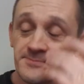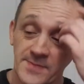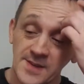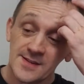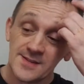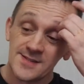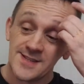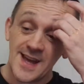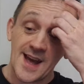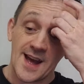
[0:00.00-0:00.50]

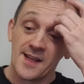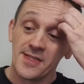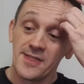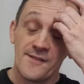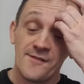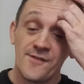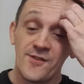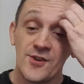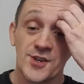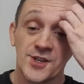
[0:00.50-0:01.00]
yeah,
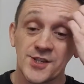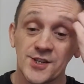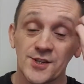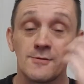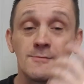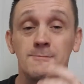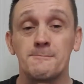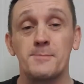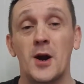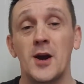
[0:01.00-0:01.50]
first
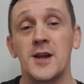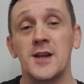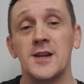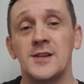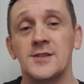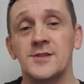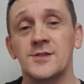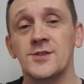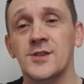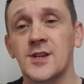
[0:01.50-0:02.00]
sort of bite
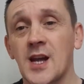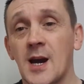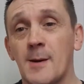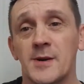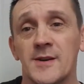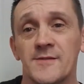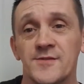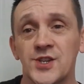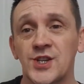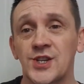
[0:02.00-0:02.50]
and
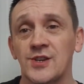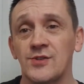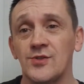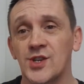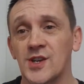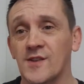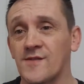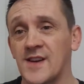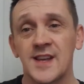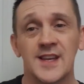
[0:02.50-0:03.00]
couple of chews,
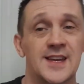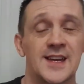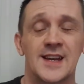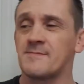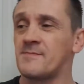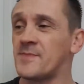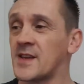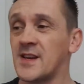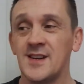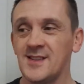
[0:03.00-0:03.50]

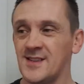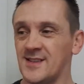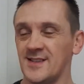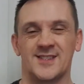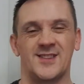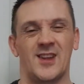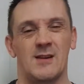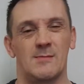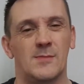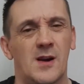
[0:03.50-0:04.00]
thinking, there's
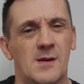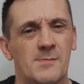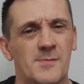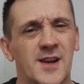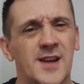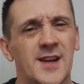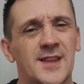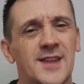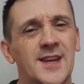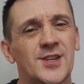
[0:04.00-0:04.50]
no Marmite
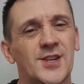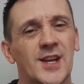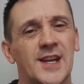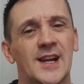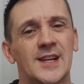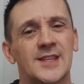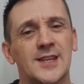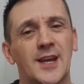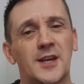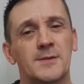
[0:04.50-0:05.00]
in this, I
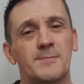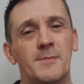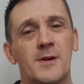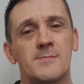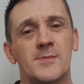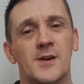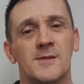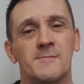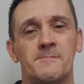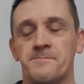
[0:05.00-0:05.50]
can't taste Marmite.